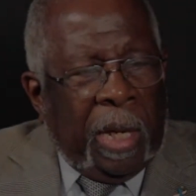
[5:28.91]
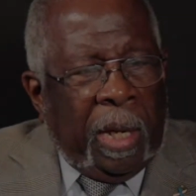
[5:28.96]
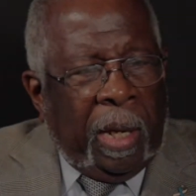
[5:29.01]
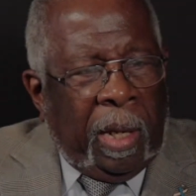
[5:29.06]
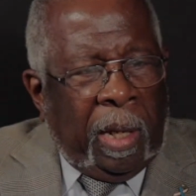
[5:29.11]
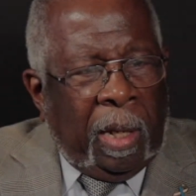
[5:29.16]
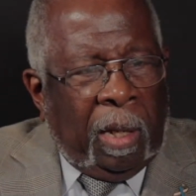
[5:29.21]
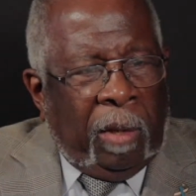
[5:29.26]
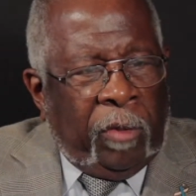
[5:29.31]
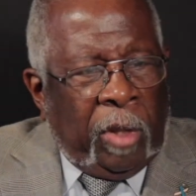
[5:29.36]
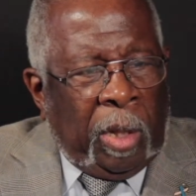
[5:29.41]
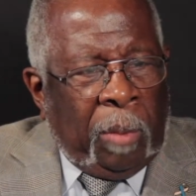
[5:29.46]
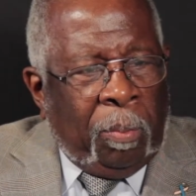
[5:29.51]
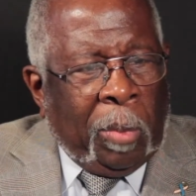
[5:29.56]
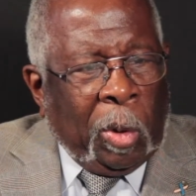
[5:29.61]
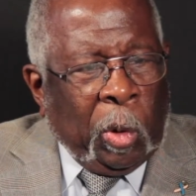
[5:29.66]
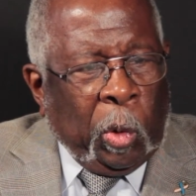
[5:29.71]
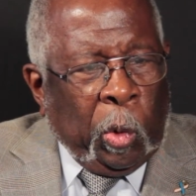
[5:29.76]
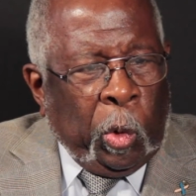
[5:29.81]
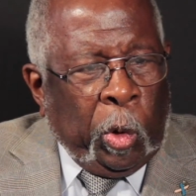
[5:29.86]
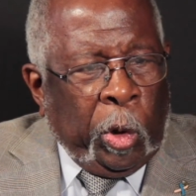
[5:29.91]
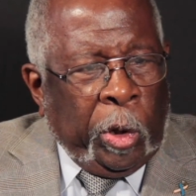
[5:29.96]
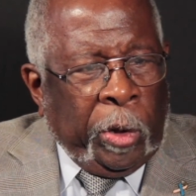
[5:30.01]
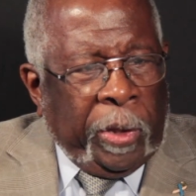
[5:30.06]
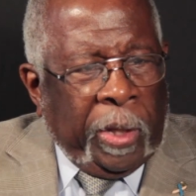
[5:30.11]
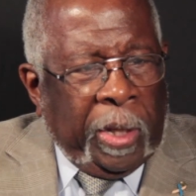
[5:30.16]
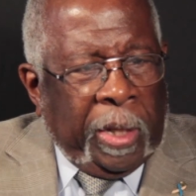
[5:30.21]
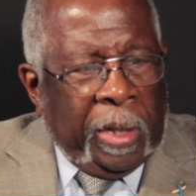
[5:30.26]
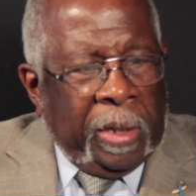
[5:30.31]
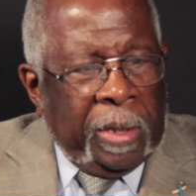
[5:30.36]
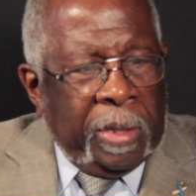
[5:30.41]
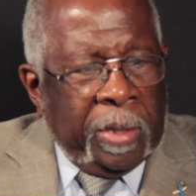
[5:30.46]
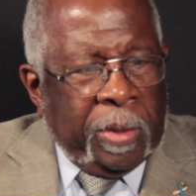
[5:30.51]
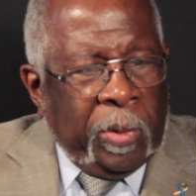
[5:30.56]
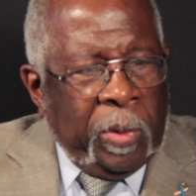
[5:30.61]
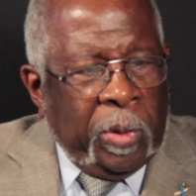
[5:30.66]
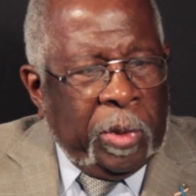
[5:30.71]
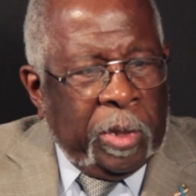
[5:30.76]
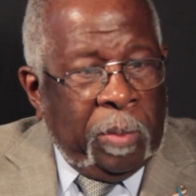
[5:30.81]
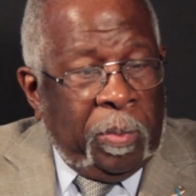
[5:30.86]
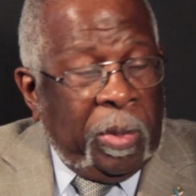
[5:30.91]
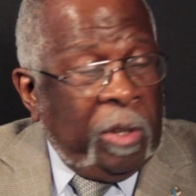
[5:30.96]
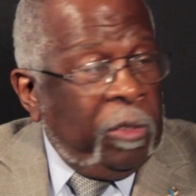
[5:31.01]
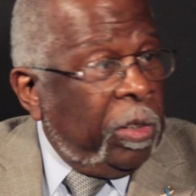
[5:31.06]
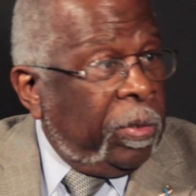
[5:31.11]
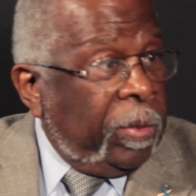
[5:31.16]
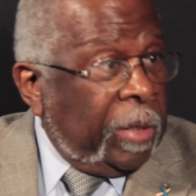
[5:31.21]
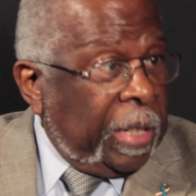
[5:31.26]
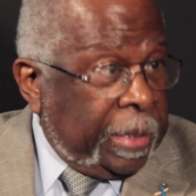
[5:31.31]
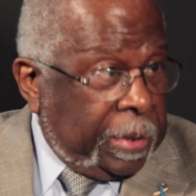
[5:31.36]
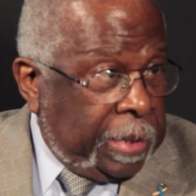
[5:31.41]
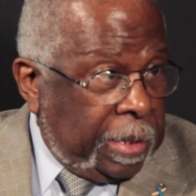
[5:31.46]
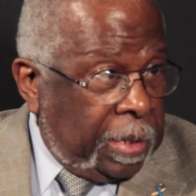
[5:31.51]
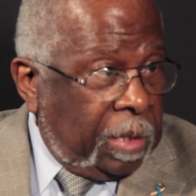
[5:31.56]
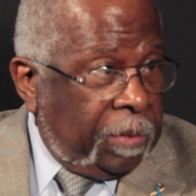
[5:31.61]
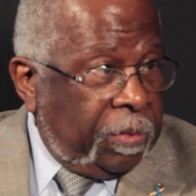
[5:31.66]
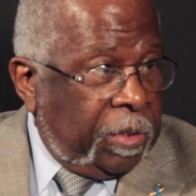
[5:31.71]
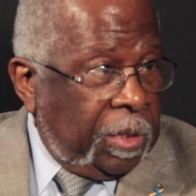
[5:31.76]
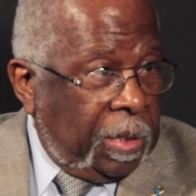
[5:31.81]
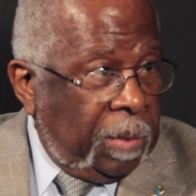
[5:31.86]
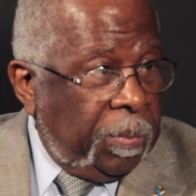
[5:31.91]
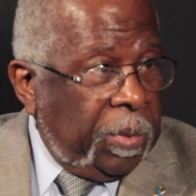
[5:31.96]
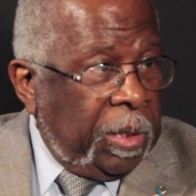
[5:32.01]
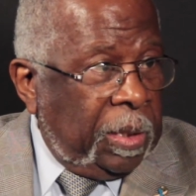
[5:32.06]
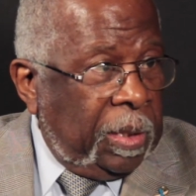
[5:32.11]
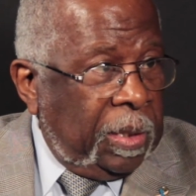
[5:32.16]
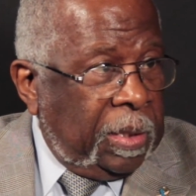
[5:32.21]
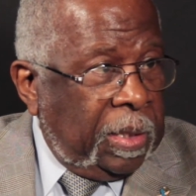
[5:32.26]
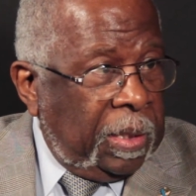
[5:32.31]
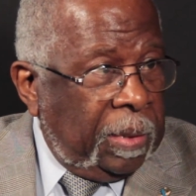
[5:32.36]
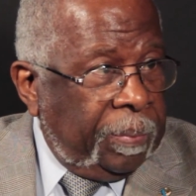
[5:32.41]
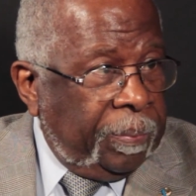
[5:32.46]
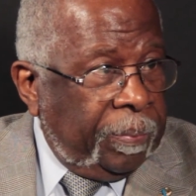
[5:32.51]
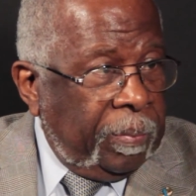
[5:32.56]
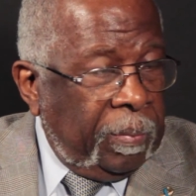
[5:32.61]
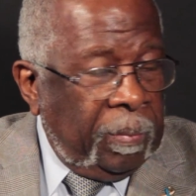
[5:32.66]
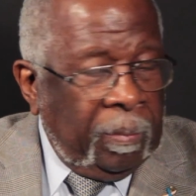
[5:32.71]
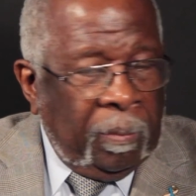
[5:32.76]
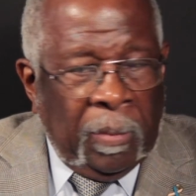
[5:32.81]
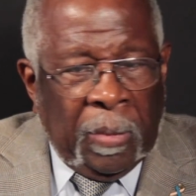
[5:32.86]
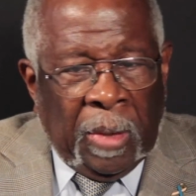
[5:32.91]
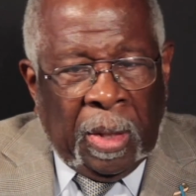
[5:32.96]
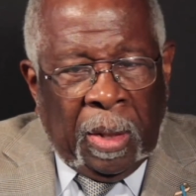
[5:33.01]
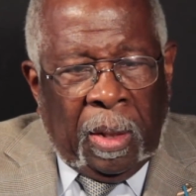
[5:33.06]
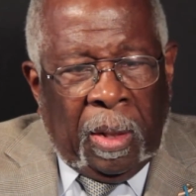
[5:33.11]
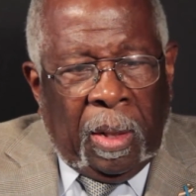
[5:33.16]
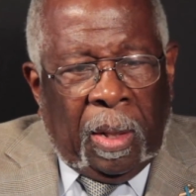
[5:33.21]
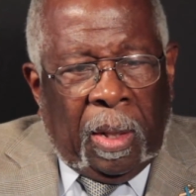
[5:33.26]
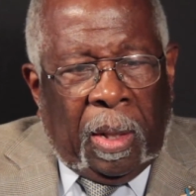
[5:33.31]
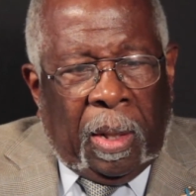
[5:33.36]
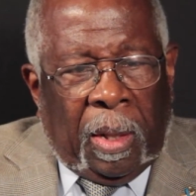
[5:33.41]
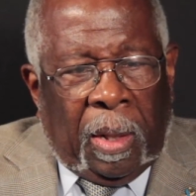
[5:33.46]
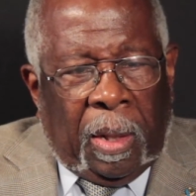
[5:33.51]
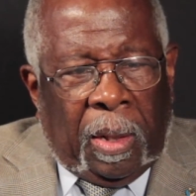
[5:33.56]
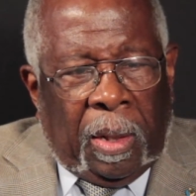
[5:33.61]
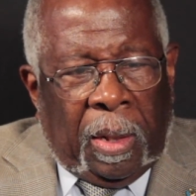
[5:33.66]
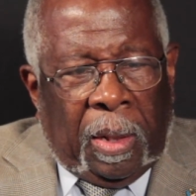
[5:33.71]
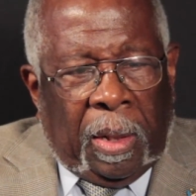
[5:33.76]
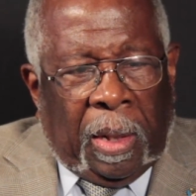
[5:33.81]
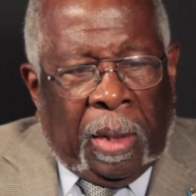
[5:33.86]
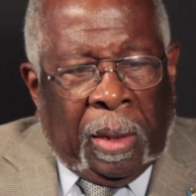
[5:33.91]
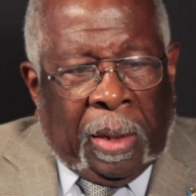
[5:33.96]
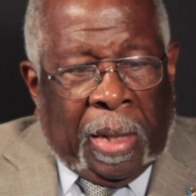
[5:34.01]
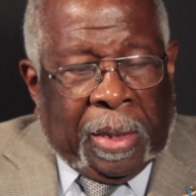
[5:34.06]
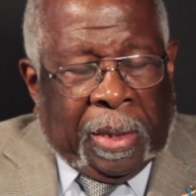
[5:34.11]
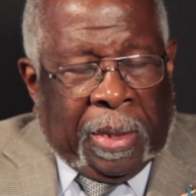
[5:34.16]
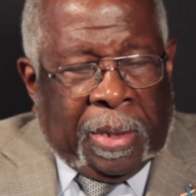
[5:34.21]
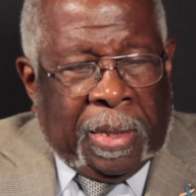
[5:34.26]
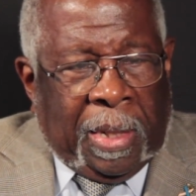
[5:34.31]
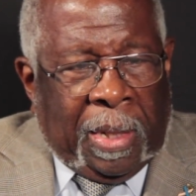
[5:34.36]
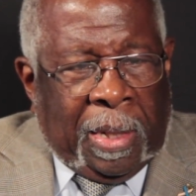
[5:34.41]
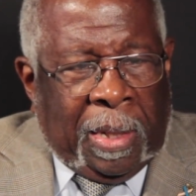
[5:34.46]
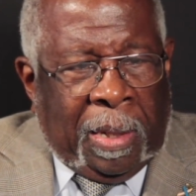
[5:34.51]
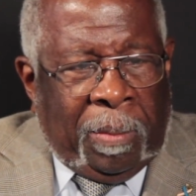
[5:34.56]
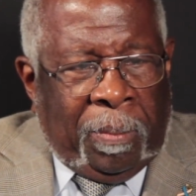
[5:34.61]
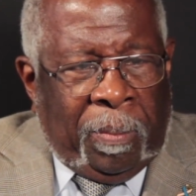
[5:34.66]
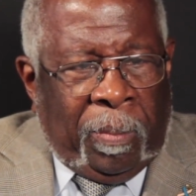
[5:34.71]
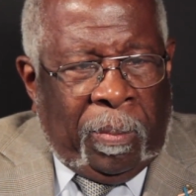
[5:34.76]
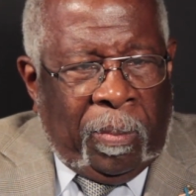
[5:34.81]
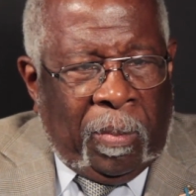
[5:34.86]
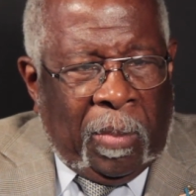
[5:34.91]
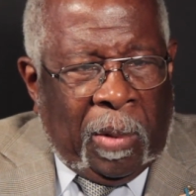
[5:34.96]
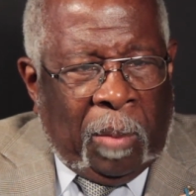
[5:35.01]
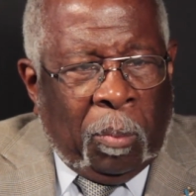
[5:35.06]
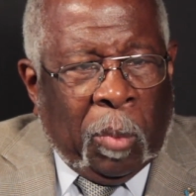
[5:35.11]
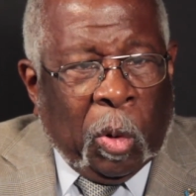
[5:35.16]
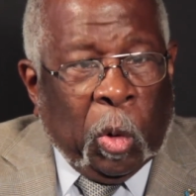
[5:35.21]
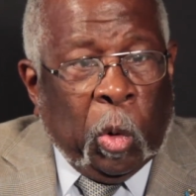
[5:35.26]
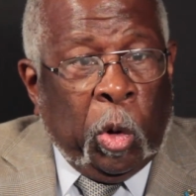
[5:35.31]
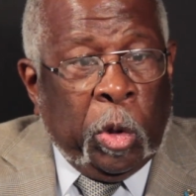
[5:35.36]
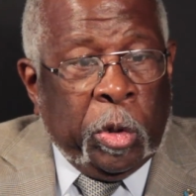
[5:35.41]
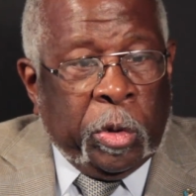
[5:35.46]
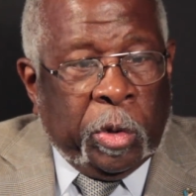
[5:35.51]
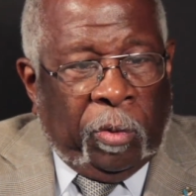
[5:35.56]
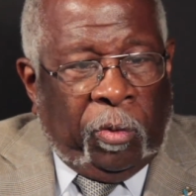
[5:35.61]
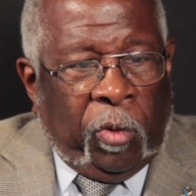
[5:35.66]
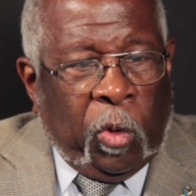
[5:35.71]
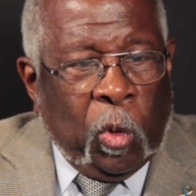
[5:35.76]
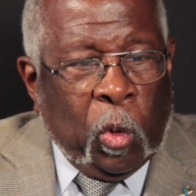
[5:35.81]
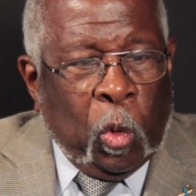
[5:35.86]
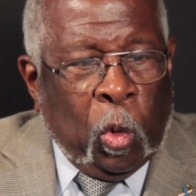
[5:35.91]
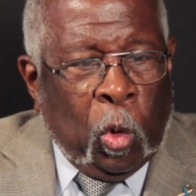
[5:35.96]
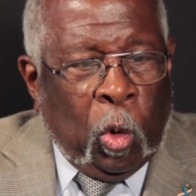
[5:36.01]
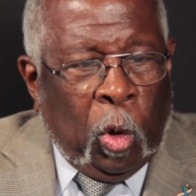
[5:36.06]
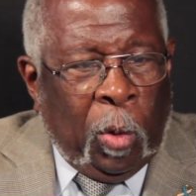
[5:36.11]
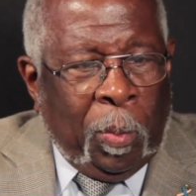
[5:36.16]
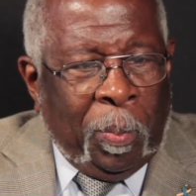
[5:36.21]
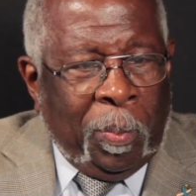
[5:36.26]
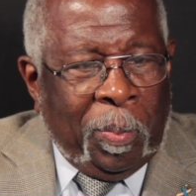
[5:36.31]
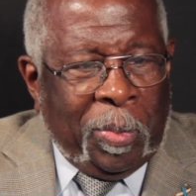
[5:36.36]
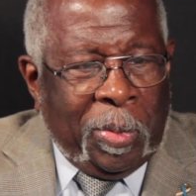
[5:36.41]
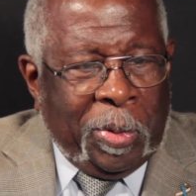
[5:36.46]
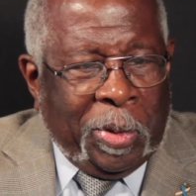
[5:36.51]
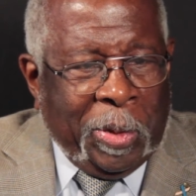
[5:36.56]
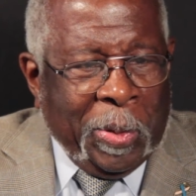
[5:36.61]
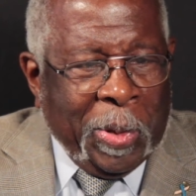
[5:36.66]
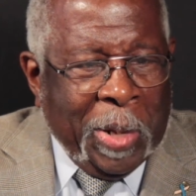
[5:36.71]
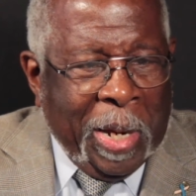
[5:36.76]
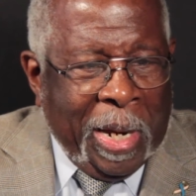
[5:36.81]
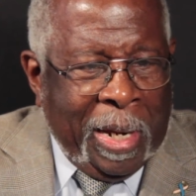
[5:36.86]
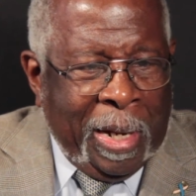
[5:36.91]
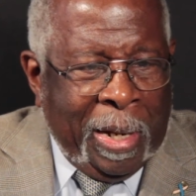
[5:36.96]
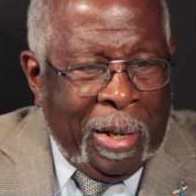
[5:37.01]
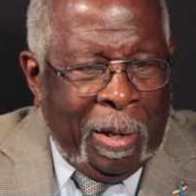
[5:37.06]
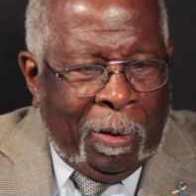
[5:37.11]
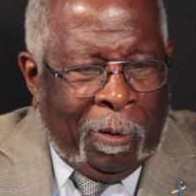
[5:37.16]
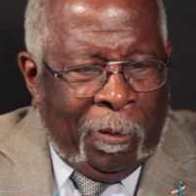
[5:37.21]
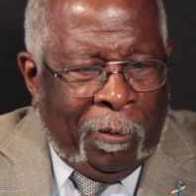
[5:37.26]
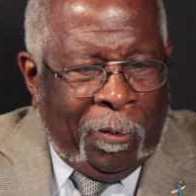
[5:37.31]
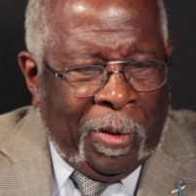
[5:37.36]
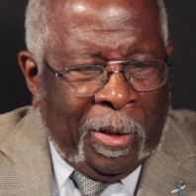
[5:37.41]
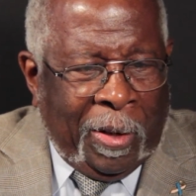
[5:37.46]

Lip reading: have a board that is going to be reflective of the community. A lot of time, boards are formed to have